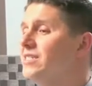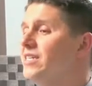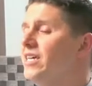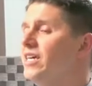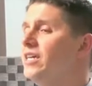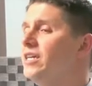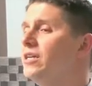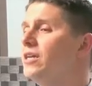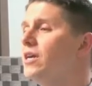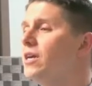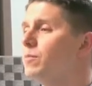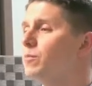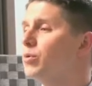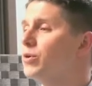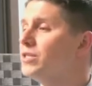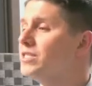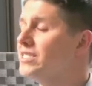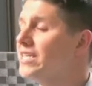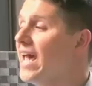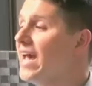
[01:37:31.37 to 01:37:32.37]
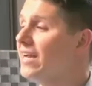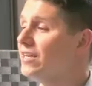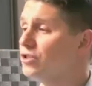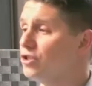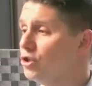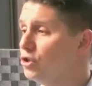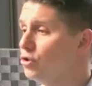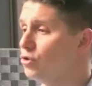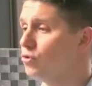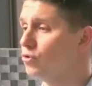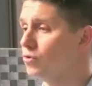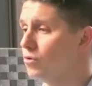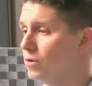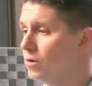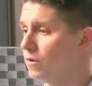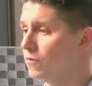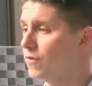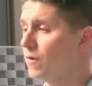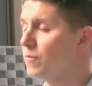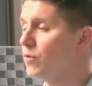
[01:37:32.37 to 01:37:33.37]
sin, protect you
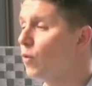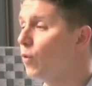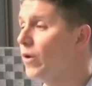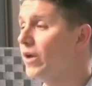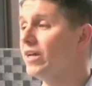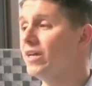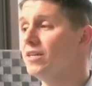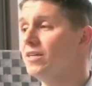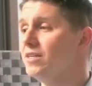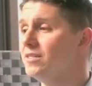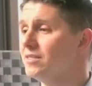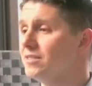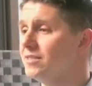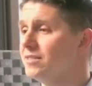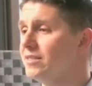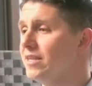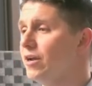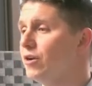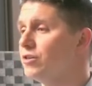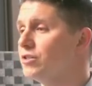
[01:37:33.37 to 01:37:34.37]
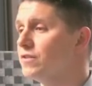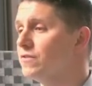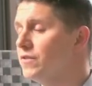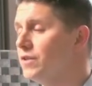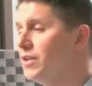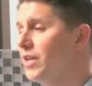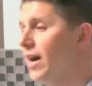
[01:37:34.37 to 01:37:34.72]
from the wickedness and snares of the